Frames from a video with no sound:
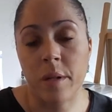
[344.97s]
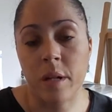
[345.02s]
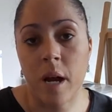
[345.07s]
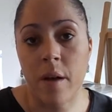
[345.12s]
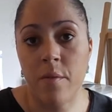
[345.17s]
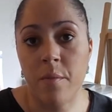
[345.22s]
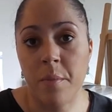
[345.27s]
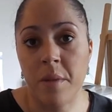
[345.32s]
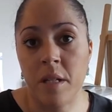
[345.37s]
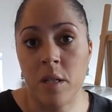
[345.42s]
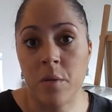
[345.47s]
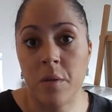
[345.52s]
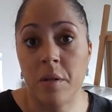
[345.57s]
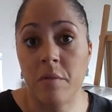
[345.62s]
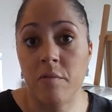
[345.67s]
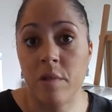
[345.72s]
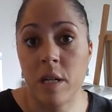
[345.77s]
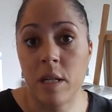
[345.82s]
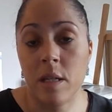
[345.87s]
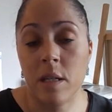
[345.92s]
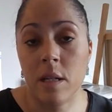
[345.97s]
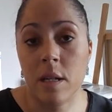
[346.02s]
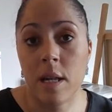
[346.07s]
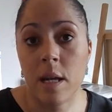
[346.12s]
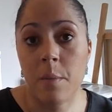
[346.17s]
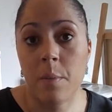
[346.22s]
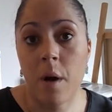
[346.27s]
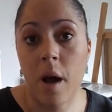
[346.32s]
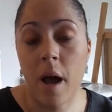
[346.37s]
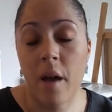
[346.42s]
I haven't been doing it
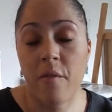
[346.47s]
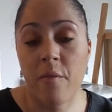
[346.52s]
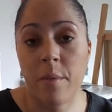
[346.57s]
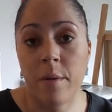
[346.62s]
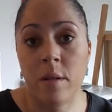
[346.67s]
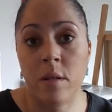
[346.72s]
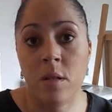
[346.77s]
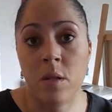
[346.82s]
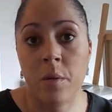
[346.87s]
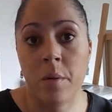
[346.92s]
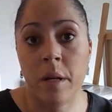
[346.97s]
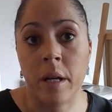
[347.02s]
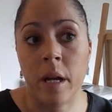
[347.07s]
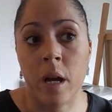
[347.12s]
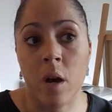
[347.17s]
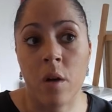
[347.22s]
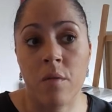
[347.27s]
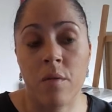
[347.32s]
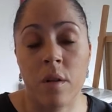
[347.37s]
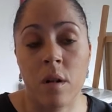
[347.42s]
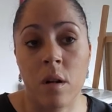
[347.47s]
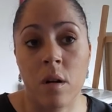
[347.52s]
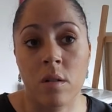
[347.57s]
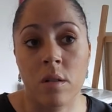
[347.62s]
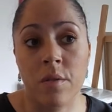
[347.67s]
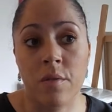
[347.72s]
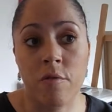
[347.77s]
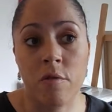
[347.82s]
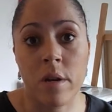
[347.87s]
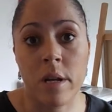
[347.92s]
recently, but I have been doing it over the
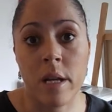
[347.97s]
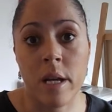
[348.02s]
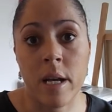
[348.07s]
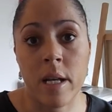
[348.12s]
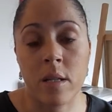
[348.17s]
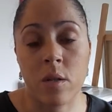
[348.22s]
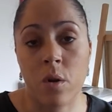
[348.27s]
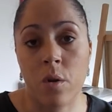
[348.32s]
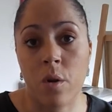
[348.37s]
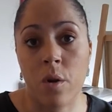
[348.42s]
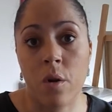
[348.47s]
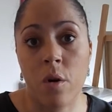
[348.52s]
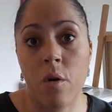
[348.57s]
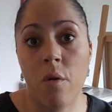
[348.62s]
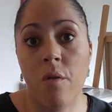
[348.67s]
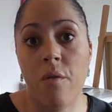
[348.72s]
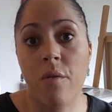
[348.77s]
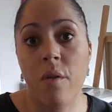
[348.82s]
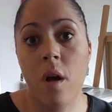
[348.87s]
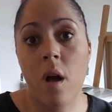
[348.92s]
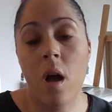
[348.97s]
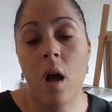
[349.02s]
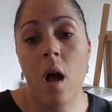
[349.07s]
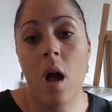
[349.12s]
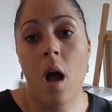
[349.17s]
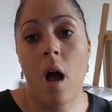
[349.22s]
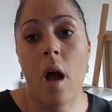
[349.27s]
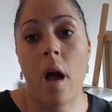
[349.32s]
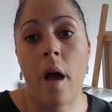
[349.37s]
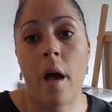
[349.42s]
last 3 years on and off.
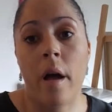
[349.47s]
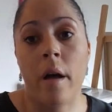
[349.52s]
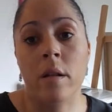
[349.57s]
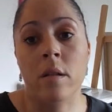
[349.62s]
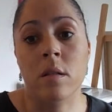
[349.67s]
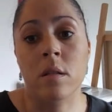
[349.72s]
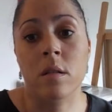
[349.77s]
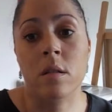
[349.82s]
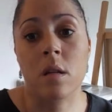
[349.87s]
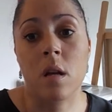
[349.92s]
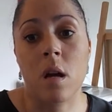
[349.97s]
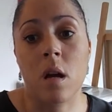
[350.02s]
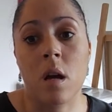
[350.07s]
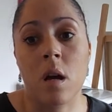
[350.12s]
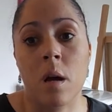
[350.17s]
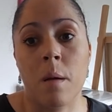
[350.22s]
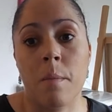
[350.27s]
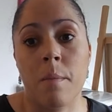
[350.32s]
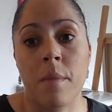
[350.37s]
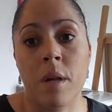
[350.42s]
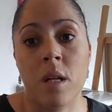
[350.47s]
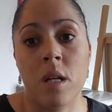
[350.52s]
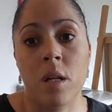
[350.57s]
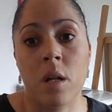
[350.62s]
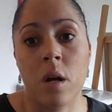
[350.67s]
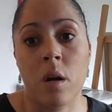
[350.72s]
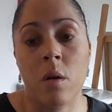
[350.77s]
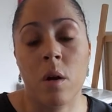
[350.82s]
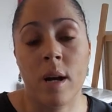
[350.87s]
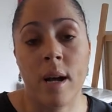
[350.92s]
And you
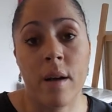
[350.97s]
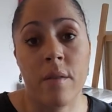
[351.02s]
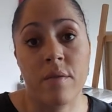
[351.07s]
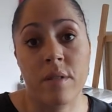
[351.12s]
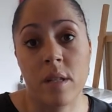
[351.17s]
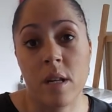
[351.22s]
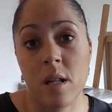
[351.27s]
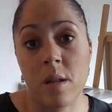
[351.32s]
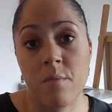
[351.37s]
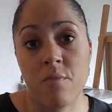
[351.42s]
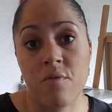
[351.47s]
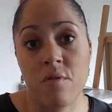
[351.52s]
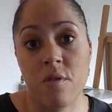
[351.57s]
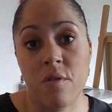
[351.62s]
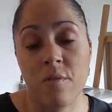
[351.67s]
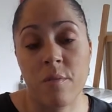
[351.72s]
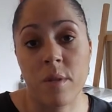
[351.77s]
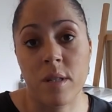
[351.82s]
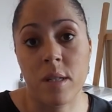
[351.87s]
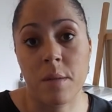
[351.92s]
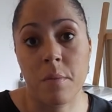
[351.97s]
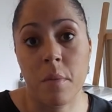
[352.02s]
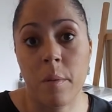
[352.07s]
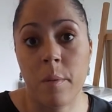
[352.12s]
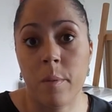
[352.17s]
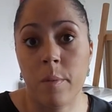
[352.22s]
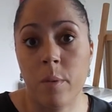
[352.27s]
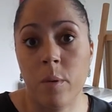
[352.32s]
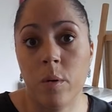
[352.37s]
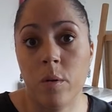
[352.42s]
know, I have seen improvements in my
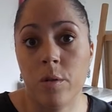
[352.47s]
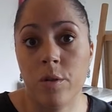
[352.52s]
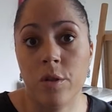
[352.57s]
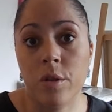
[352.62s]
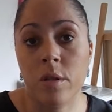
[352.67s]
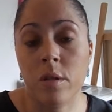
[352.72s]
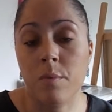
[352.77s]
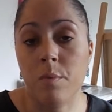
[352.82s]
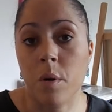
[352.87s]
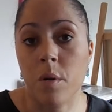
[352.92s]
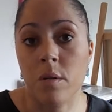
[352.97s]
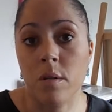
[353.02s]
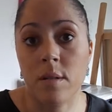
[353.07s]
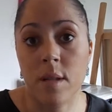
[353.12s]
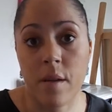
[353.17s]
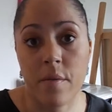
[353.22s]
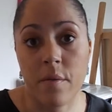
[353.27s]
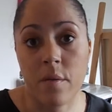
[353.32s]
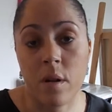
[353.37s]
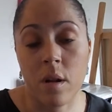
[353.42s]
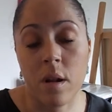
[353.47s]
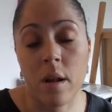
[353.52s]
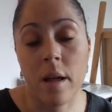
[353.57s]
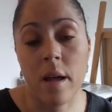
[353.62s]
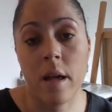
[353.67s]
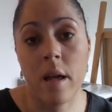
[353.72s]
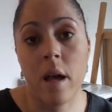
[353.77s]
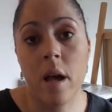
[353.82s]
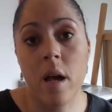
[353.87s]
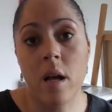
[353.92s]
proportions, most
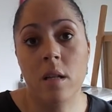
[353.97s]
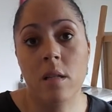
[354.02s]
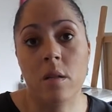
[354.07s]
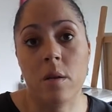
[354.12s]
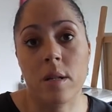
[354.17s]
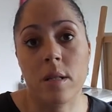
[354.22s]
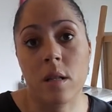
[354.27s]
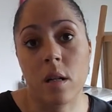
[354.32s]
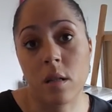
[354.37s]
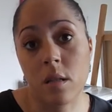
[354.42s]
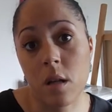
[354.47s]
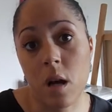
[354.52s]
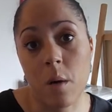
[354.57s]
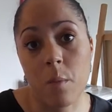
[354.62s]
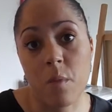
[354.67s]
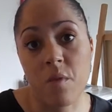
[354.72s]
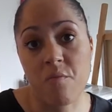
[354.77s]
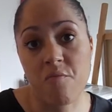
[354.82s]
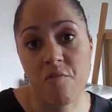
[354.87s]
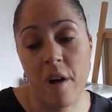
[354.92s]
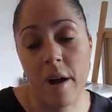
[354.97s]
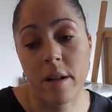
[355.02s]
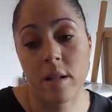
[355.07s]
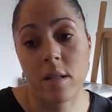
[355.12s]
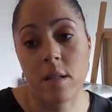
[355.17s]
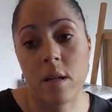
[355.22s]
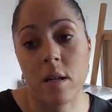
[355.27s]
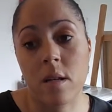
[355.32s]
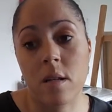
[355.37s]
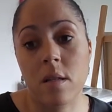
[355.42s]
definitely, so it does come with
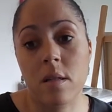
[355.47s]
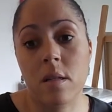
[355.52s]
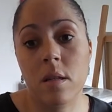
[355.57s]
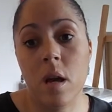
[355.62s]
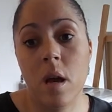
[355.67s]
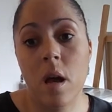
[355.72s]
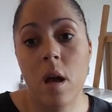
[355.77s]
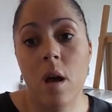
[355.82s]
practice.